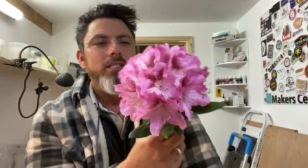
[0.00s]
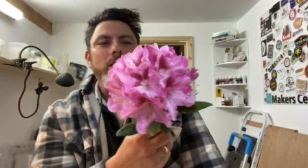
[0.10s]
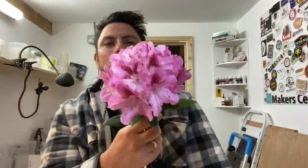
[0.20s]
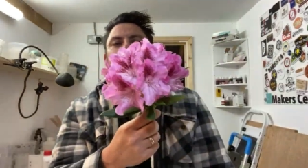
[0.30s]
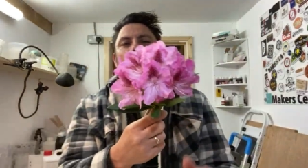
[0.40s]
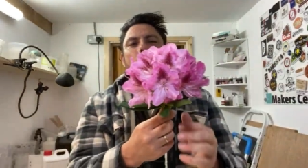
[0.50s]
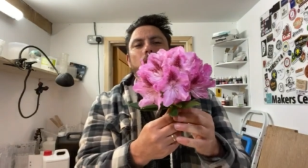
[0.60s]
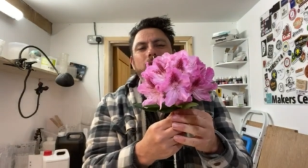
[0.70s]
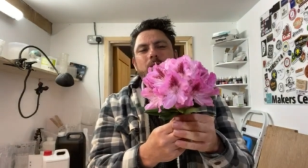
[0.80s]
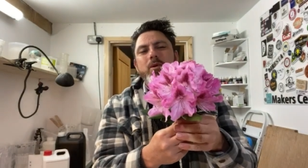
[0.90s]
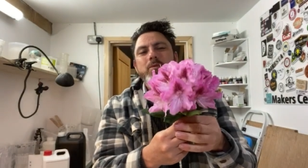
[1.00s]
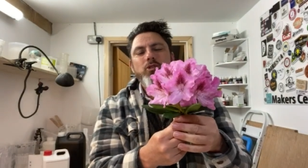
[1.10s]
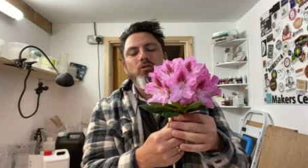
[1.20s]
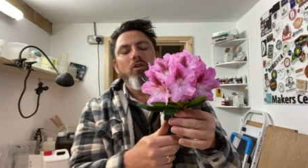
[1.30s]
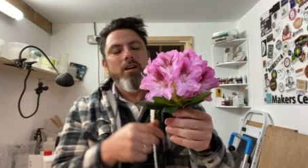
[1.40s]
So I thought that we would
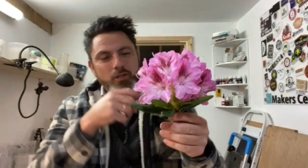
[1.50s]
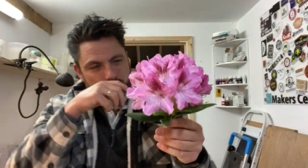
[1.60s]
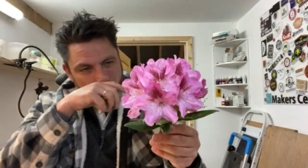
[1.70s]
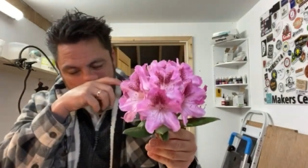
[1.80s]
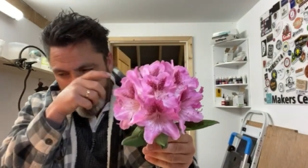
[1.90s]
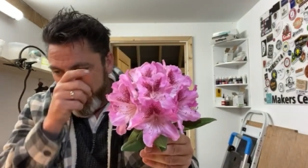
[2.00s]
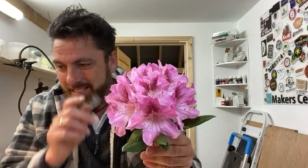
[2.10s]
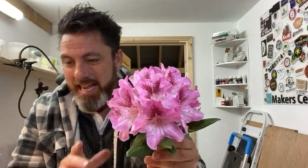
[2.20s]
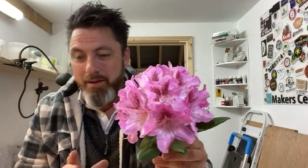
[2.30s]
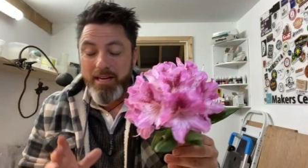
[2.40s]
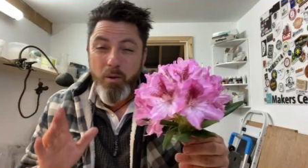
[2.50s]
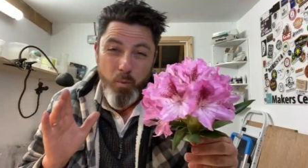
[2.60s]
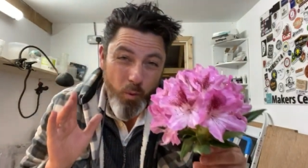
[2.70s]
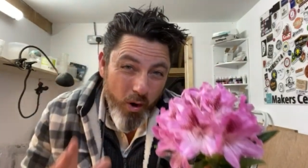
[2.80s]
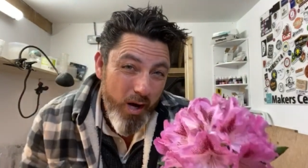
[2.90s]
try and dry these out. Now
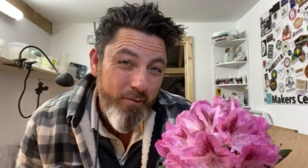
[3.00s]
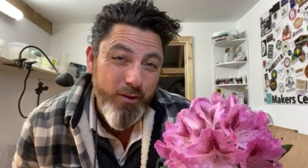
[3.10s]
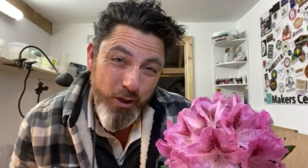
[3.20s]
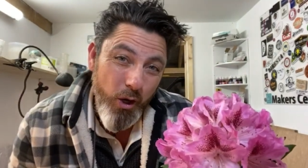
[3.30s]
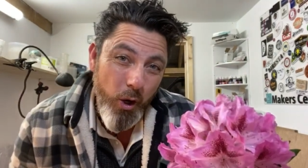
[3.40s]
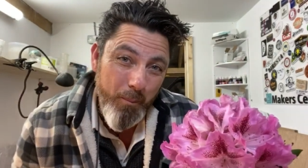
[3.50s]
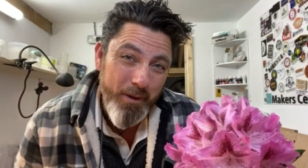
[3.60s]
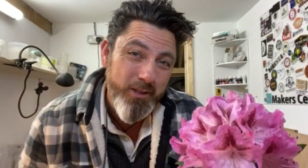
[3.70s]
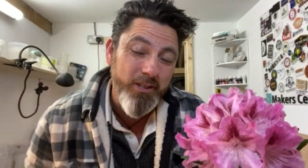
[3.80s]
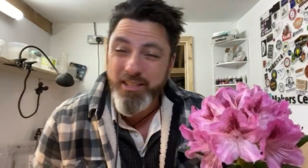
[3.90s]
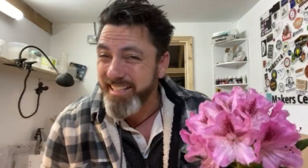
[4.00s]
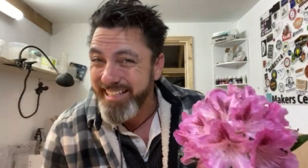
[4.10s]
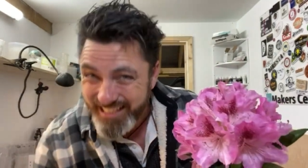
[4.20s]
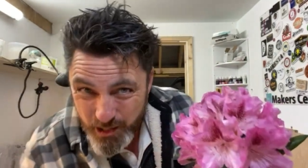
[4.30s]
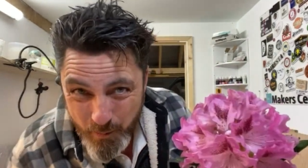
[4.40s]
what I've got, because I've done a
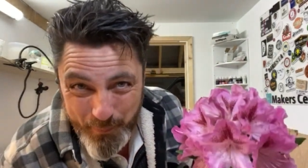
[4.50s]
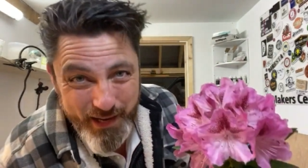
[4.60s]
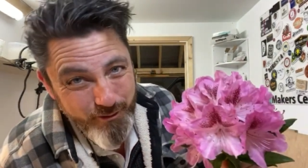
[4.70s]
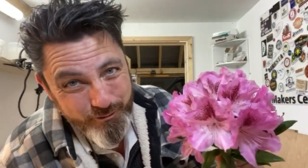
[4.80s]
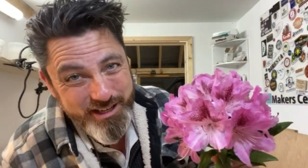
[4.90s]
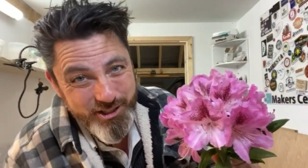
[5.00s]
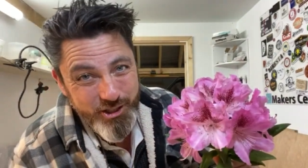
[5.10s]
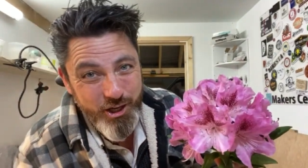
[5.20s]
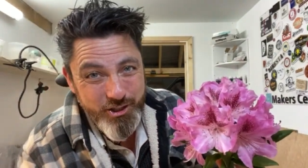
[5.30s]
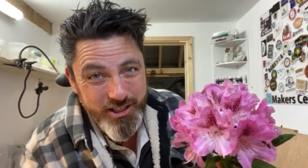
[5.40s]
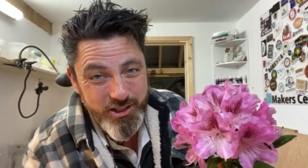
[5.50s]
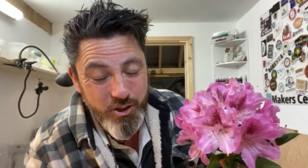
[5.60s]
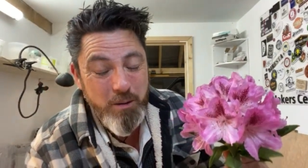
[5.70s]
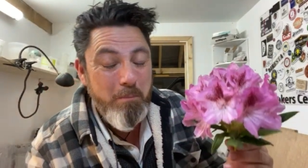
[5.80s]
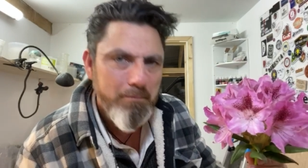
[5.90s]
little bit of research this
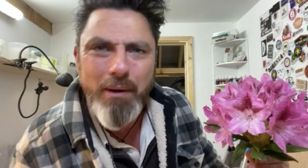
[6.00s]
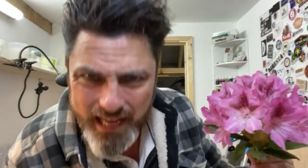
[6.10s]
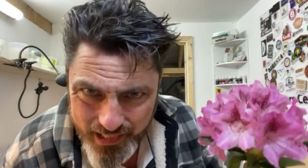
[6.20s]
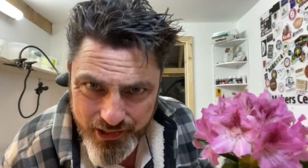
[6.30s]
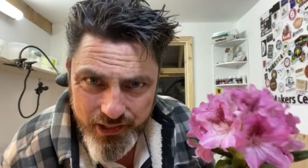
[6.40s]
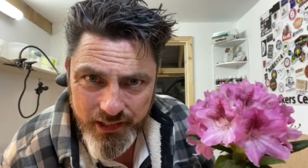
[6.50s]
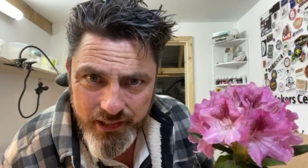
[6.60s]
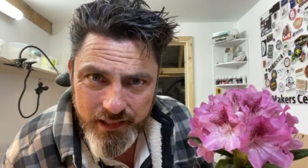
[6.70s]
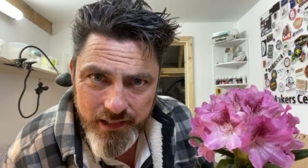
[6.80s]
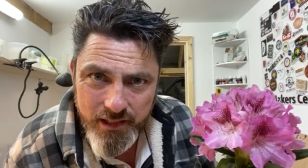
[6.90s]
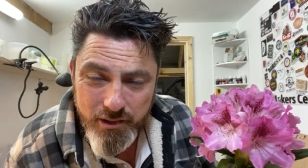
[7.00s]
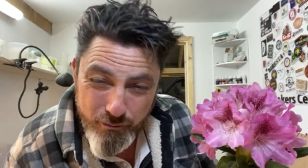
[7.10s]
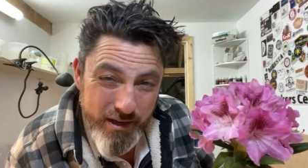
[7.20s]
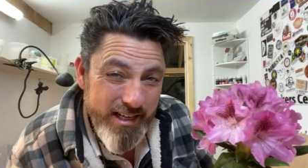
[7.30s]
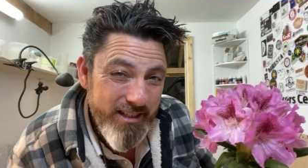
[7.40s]
time, plus
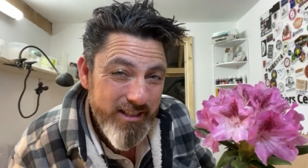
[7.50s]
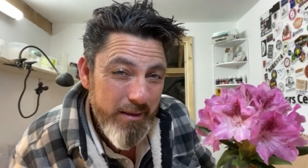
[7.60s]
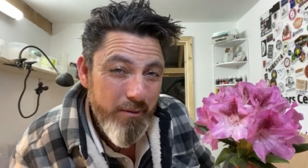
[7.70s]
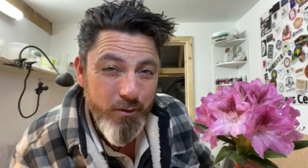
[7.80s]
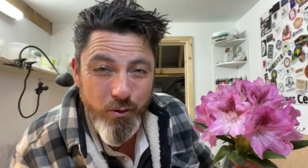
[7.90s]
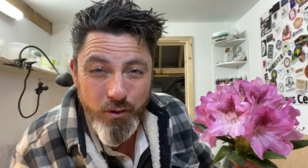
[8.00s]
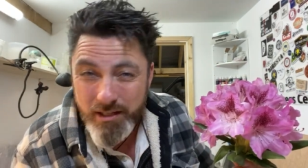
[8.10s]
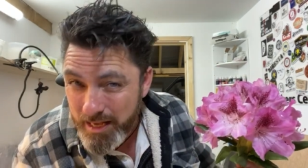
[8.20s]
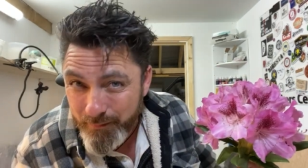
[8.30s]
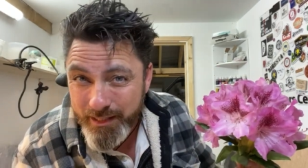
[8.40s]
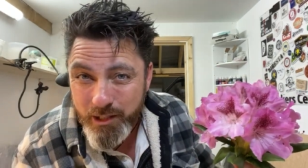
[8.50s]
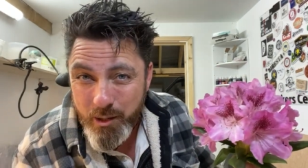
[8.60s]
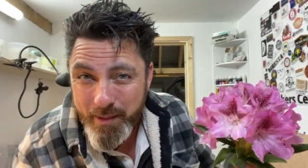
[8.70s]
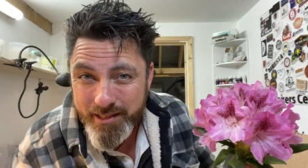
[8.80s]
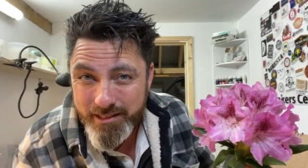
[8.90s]
reading some of your lovely
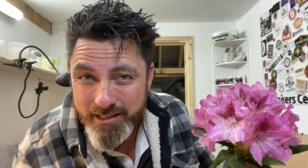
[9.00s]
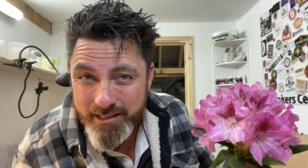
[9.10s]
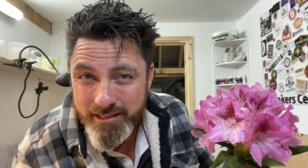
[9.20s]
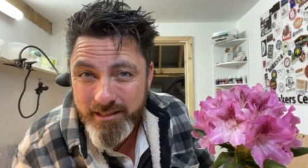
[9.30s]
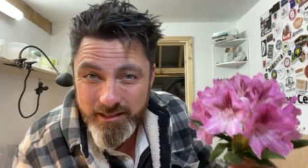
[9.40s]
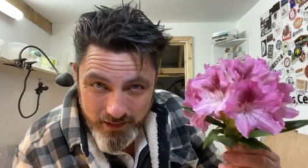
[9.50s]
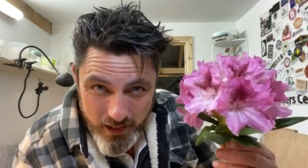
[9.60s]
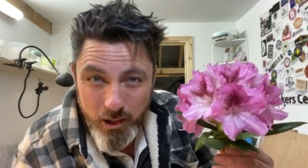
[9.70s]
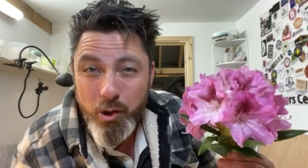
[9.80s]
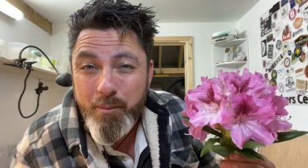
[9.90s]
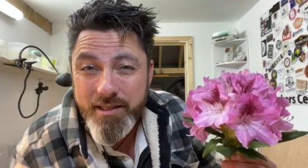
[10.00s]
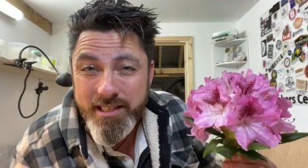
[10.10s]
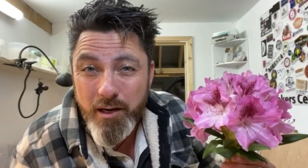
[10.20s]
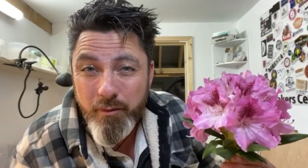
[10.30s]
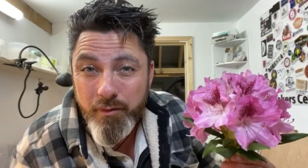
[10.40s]
comments, I've got
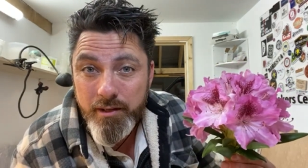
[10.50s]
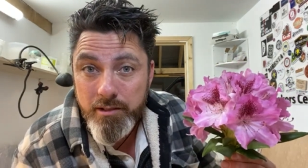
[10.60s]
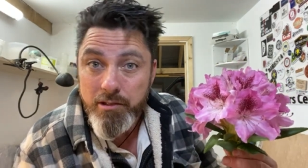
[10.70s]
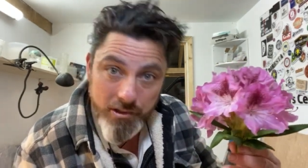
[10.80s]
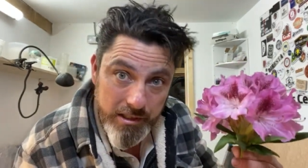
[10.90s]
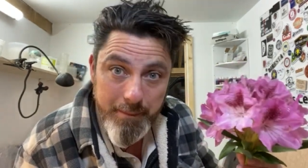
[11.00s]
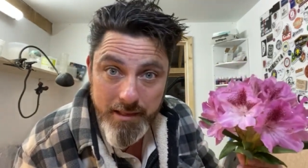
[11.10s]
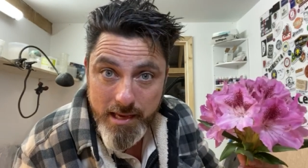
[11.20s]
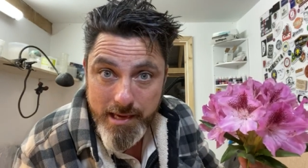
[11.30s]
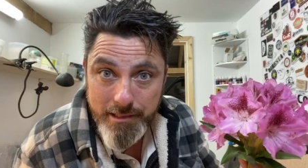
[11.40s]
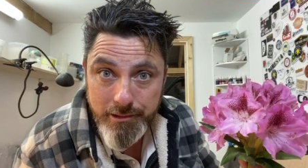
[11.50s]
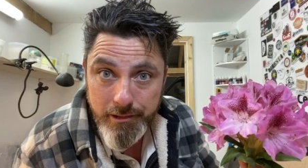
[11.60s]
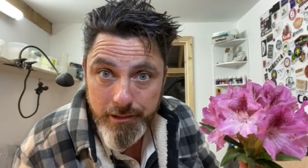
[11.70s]
myself some of these.